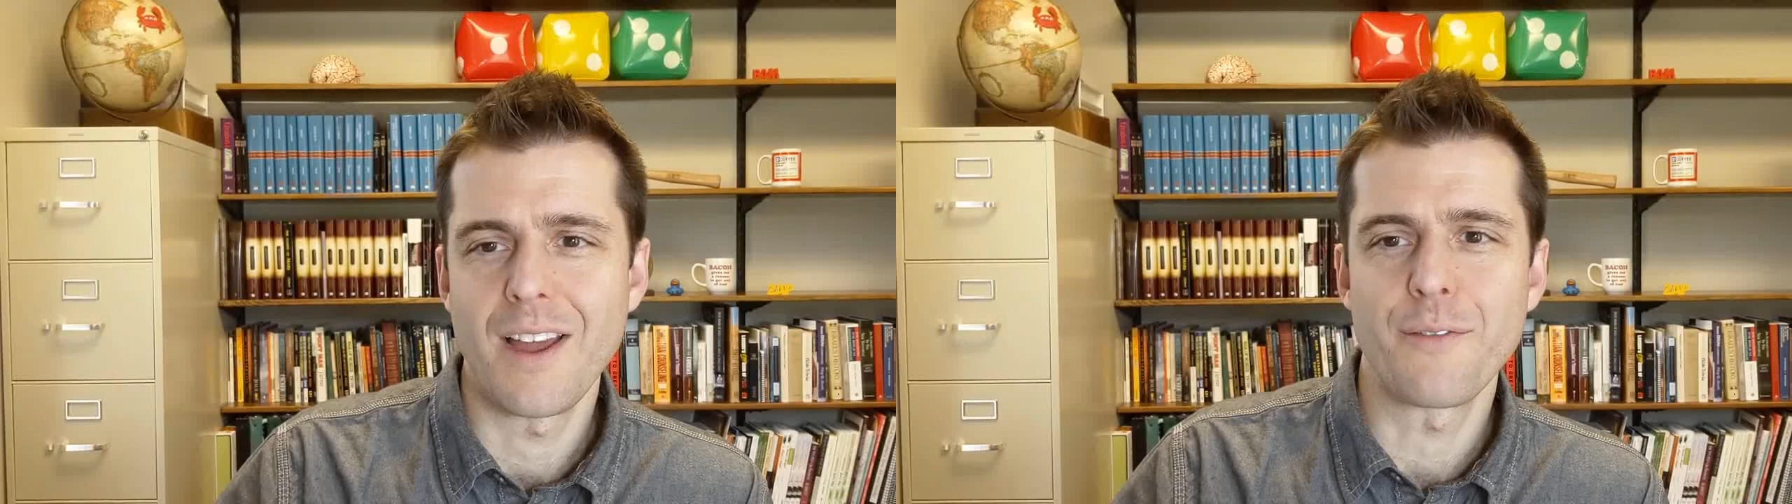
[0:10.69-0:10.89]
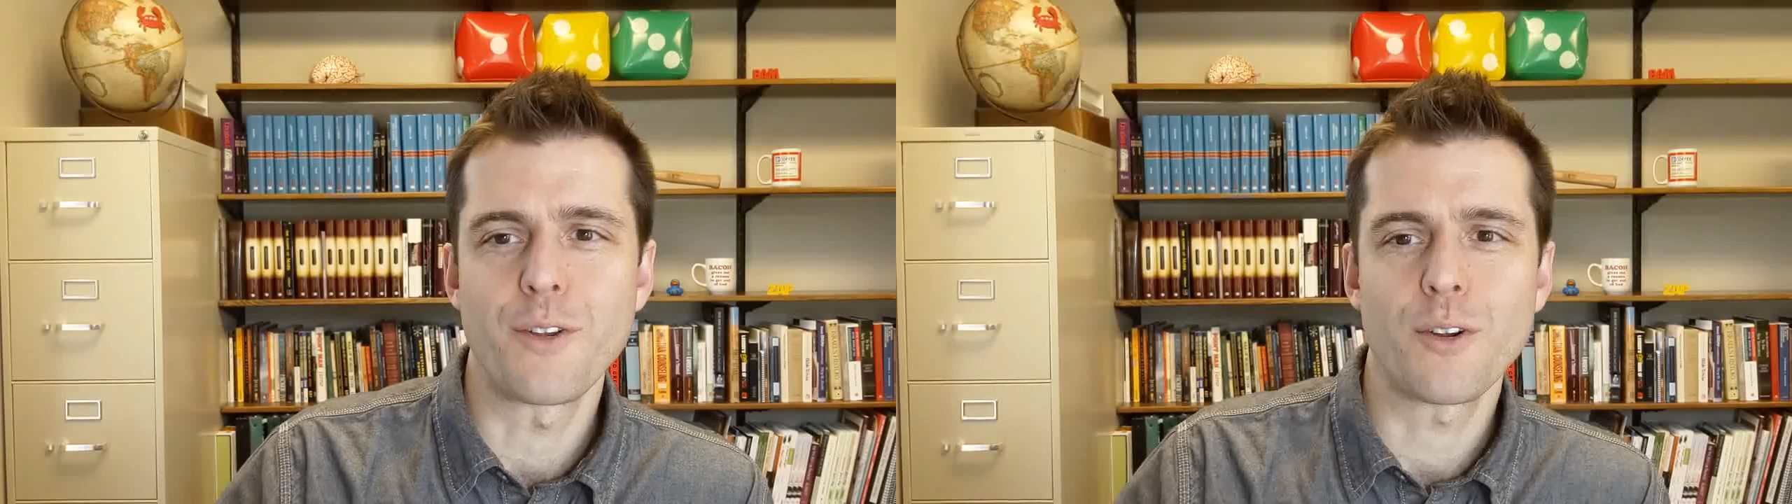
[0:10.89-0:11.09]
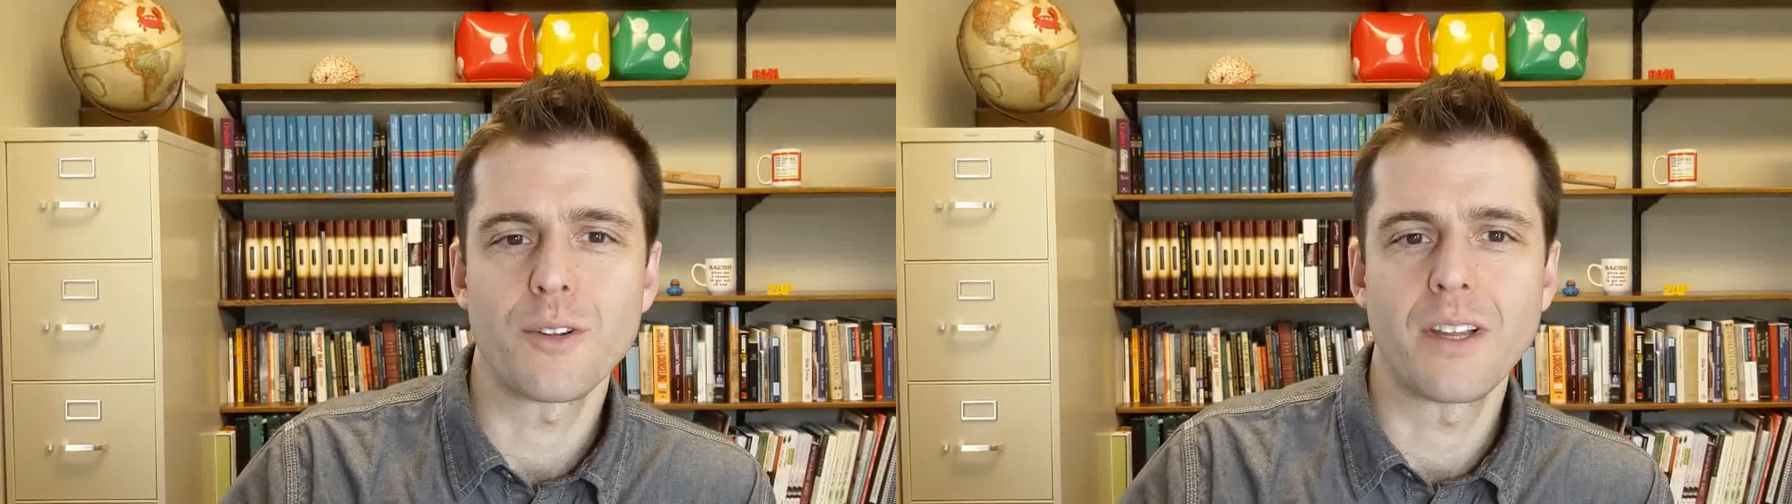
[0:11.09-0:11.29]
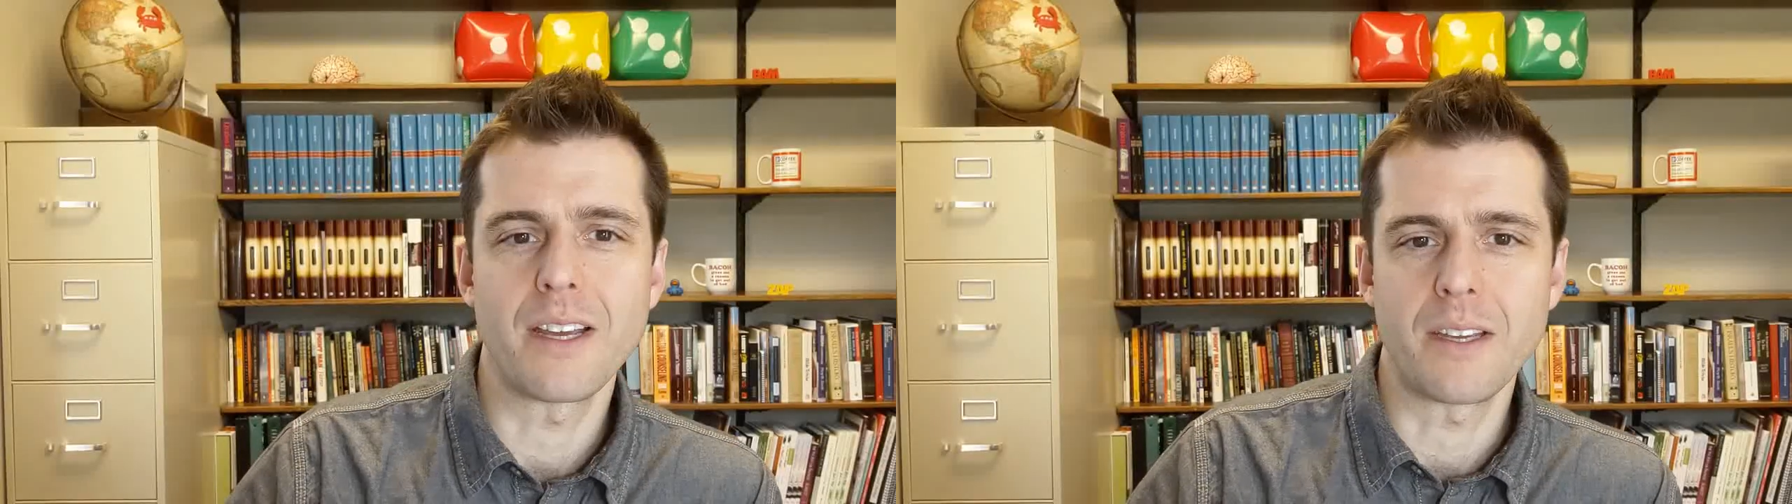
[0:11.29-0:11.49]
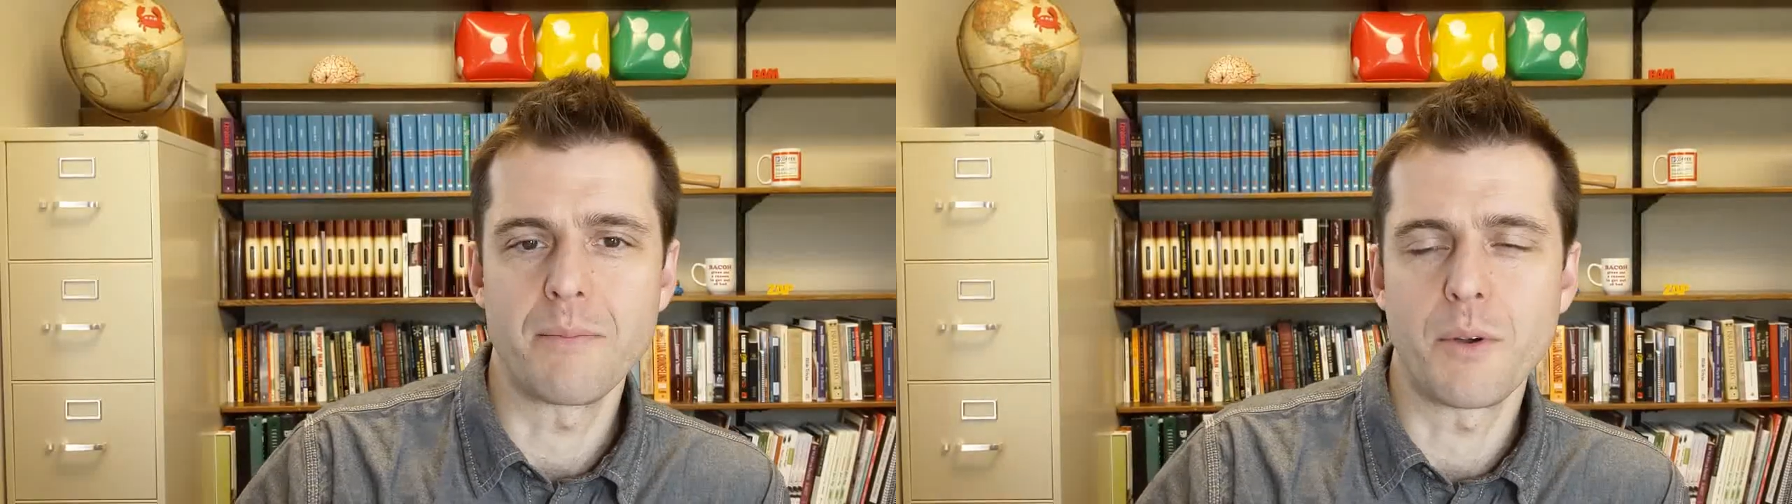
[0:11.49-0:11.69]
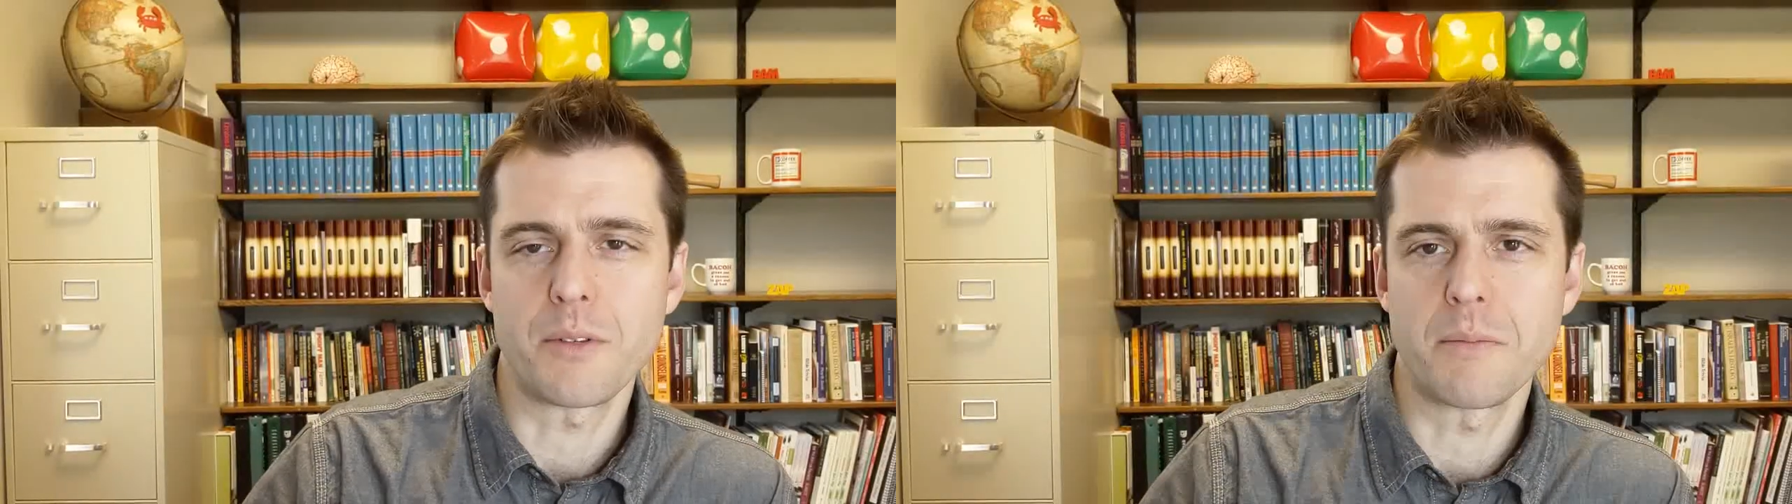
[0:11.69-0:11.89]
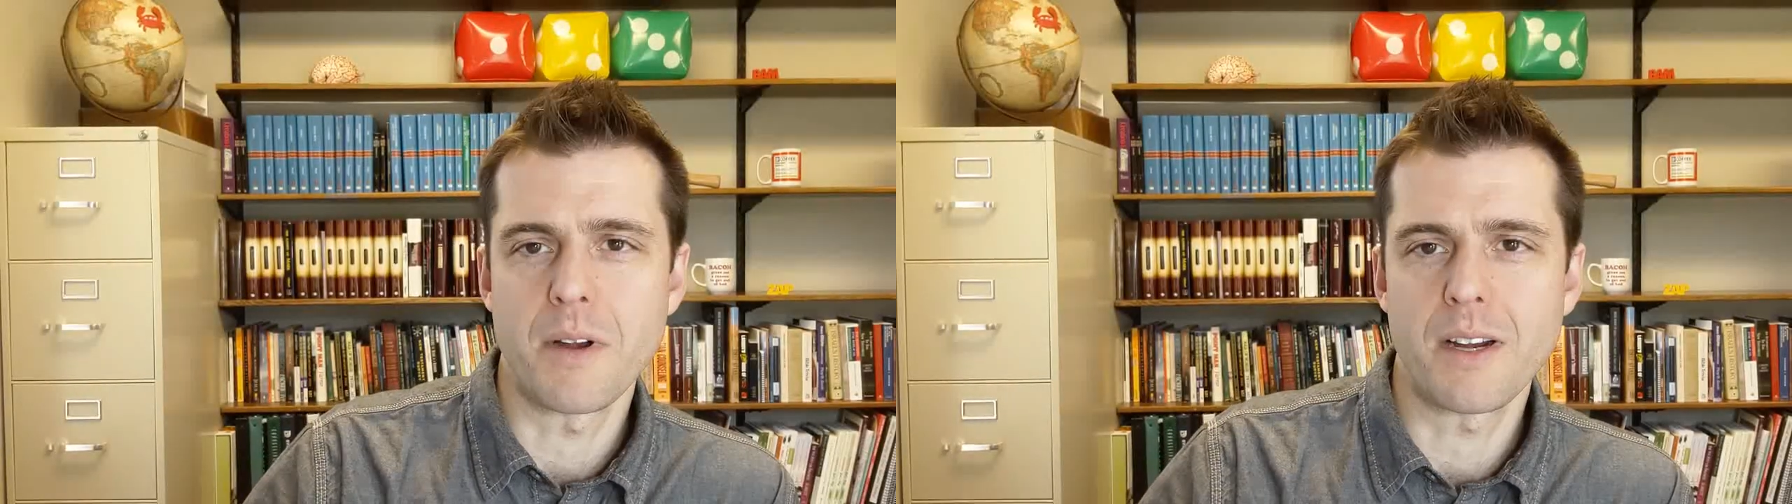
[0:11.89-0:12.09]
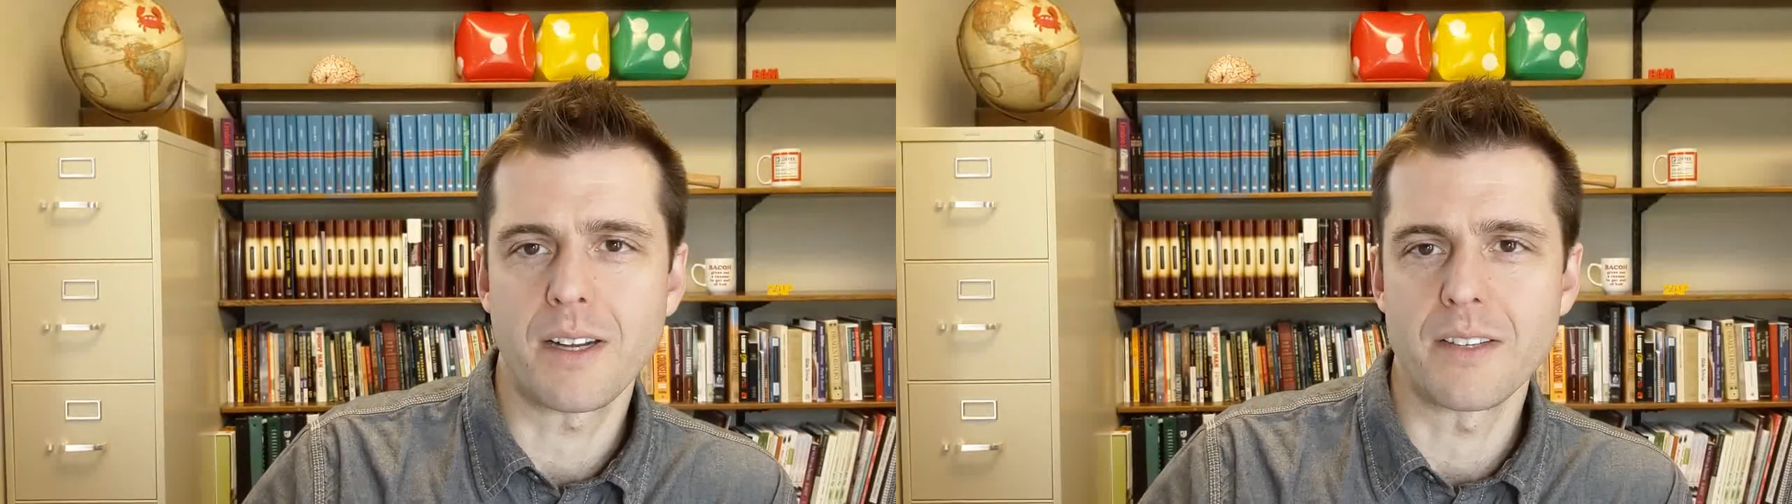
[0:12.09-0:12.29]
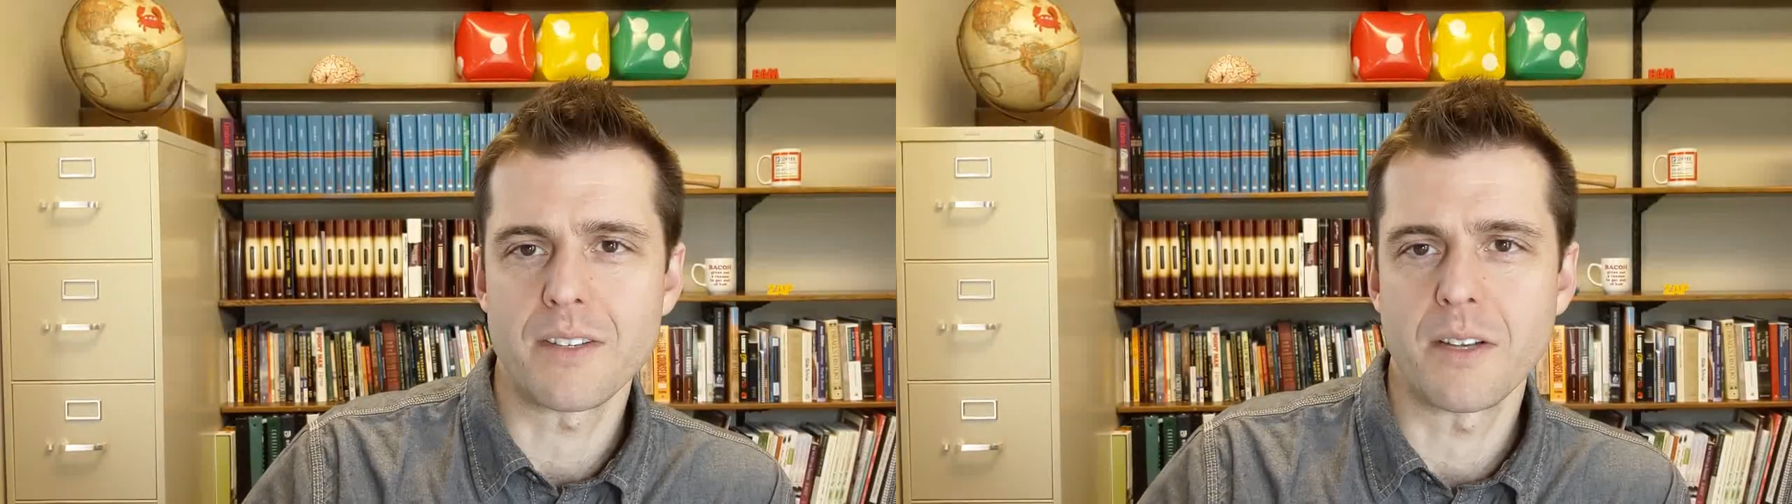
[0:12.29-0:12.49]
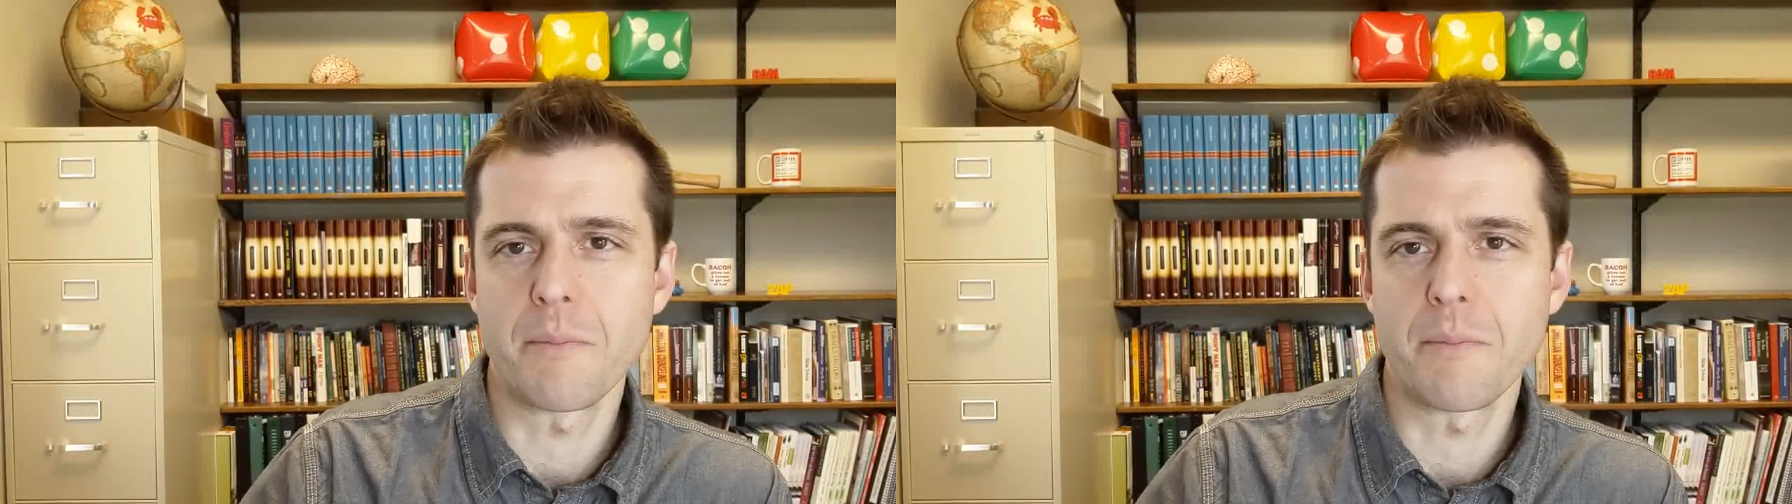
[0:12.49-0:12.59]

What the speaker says: If you're like most Americans,